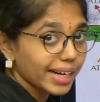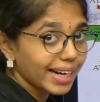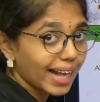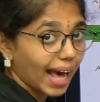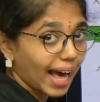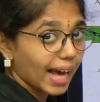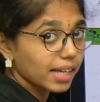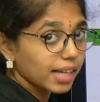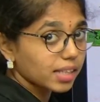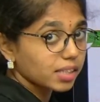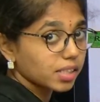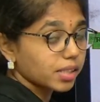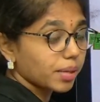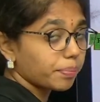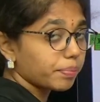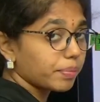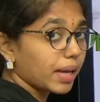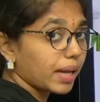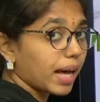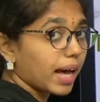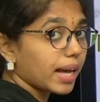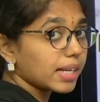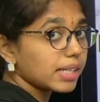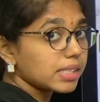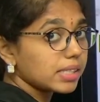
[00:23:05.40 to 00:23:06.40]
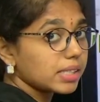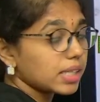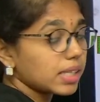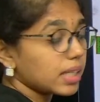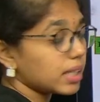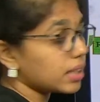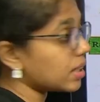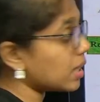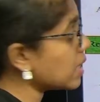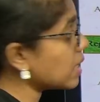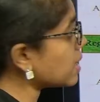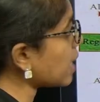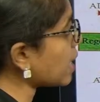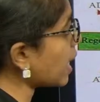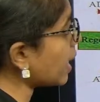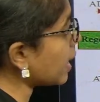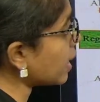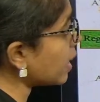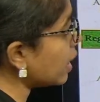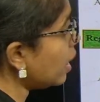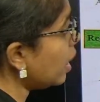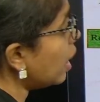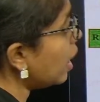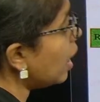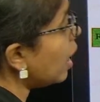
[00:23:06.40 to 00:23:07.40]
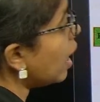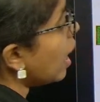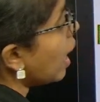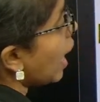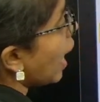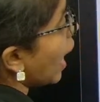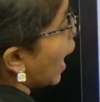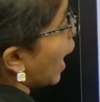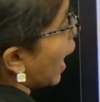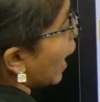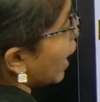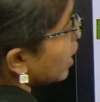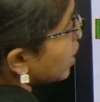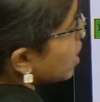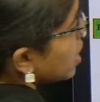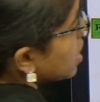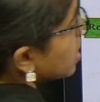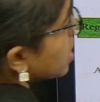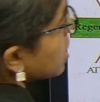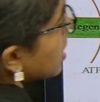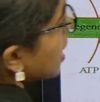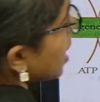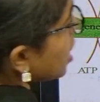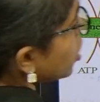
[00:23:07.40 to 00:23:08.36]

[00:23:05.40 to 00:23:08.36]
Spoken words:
acceptor in C3 cycle, and this gets